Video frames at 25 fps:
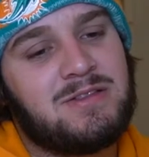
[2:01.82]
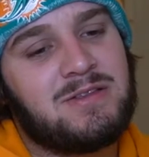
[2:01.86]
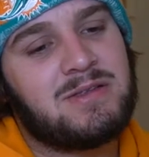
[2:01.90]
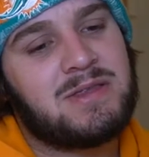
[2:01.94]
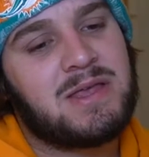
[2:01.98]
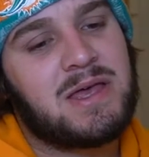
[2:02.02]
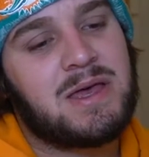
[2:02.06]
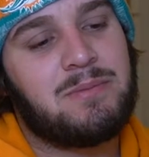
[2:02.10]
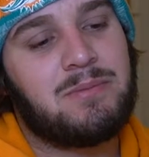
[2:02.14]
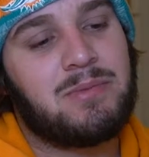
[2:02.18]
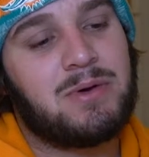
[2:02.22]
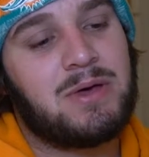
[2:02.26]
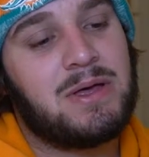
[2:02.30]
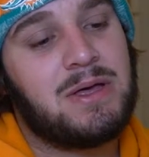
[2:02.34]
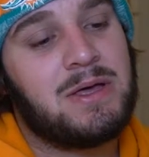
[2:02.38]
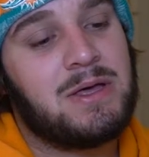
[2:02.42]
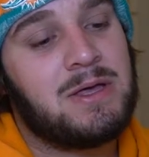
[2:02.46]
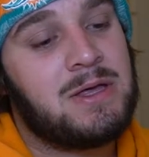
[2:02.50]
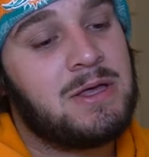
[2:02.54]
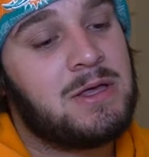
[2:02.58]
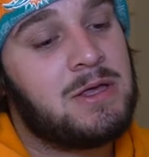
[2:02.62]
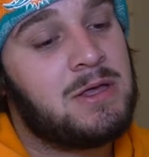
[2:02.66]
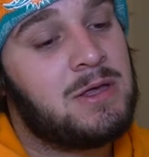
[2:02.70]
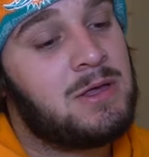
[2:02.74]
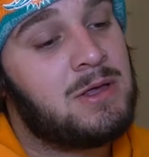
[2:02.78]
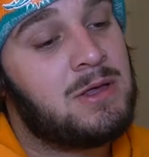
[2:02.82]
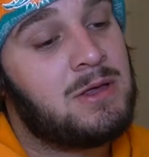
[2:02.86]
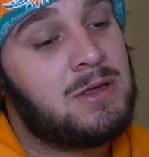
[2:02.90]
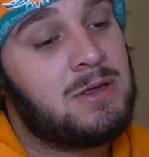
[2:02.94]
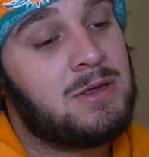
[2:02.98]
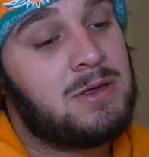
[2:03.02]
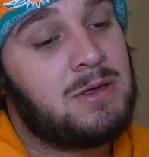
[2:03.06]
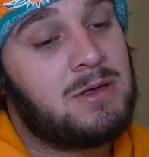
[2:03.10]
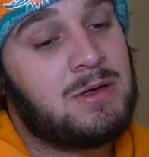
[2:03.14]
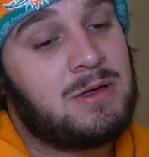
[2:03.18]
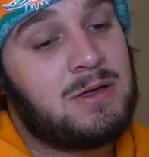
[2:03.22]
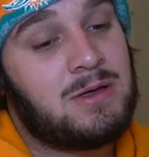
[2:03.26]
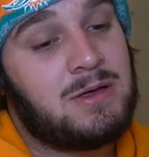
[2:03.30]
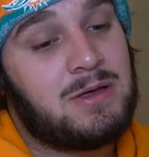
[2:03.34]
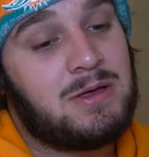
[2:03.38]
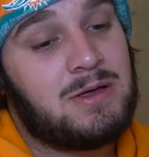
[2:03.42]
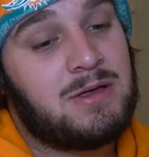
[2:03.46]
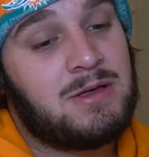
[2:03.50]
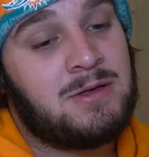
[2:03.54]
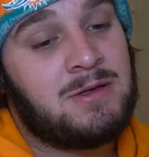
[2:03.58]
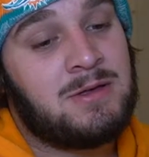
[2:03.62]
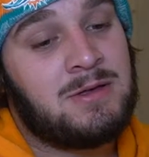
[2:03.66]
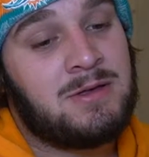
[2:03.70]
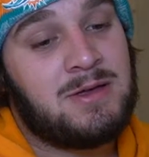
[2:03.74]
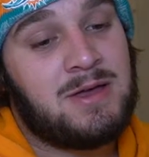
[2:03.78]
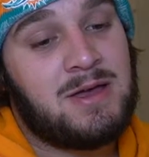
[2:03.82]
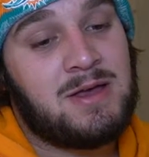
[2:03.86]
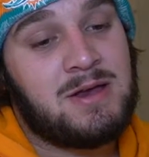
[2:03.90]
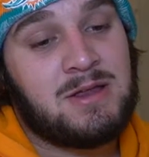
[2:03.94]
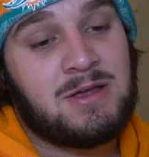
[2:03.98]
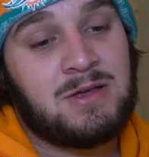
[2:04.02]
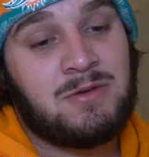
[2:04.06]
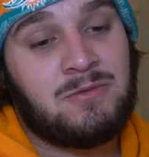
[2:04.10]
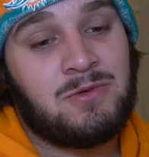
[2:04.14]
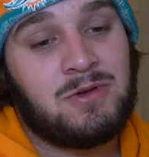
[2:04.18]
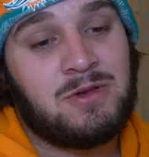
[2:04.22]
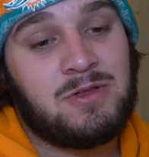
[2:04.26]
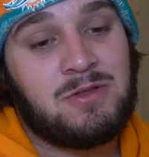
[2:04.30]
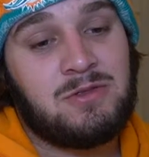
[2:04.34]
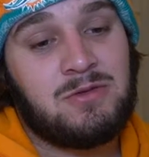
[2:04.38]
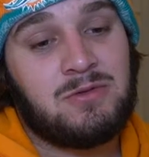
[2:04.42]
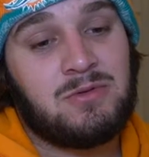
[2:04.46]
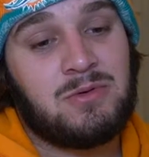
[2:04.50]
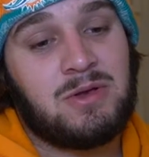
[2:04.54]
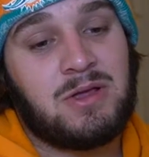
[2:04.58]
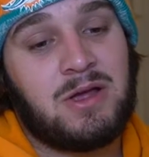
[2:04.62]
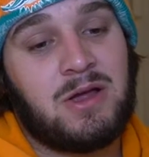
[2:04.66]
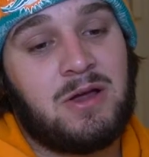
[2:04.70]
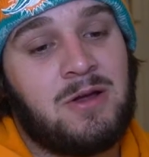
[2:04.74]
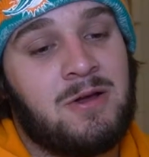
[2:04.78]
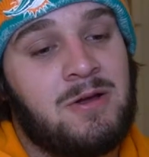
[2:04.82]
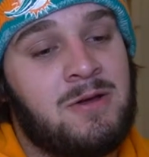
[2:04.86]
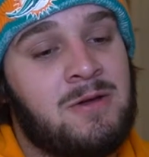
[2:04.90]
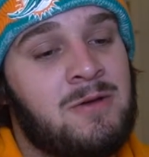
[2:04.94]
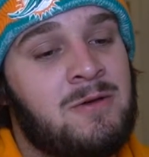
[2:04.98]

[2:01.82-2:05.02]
did that, but Eddie, what are you doing there?